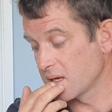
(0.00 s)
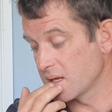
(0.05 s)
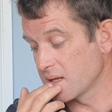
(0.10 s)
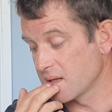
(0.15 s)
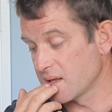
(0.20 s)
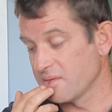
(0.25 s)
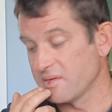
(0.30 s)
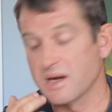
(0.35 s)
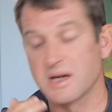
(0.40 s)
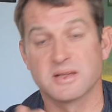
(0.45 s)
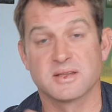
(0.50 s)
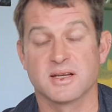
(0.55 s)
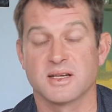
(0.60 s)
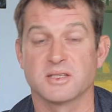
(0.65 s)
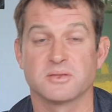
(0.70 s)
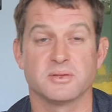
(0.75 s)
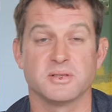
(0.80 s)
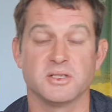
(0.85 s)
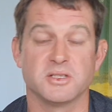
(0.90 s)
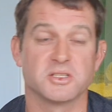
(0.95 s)
there are
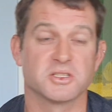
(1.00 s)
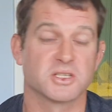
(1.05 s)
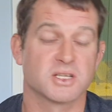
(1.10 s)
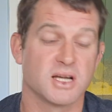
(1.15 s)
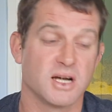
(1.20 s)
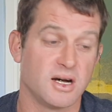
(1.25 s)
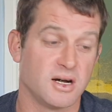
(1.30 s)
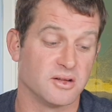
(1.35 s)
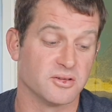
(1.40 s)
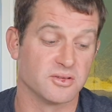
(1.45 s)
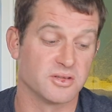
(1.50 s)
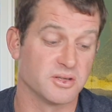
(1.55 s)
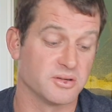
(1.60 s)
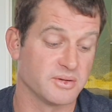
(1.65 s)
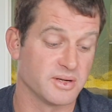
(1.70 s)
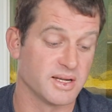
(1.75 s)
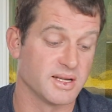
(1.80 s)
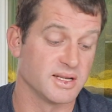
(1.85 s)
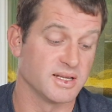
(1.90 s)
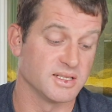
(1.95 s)
days when you just can't do
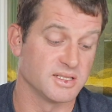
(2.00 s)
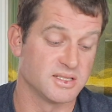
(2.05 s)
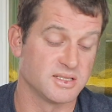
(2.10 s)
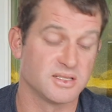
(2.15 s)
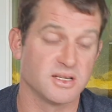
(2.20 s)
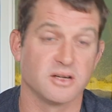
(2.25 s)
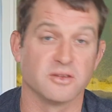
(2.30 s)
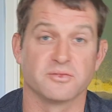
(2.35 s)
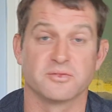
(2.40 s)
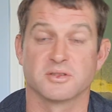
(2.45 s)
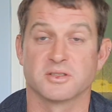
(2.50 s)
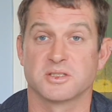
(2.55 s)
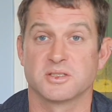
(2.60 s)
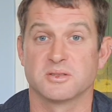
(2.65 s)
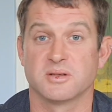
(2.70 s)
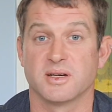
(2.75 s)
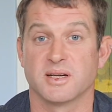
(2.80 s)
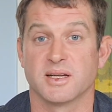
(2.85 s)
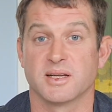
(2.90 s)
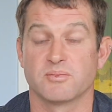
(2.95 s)
it, and it's so
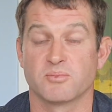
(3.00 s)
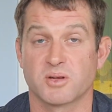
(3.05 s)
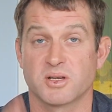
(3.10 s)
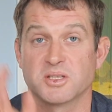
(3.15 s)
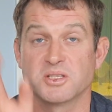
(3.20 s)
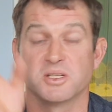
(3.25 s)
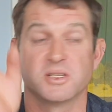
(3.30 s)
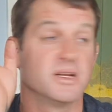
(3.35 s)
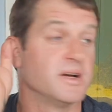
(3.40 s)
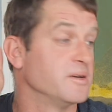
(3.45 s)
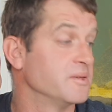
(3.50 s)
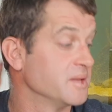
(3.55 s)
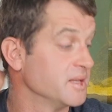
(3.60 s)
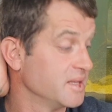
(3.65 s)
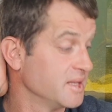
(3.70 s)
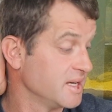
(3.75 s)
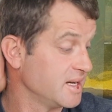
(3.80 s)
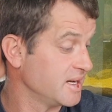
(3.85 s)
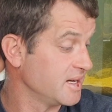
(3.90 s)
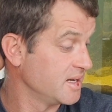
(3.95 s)
frustrating because you know they're
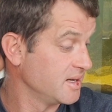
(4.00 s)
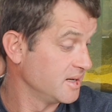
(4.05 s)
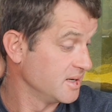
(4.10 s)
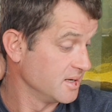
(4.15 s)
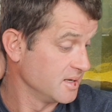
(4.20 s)
there.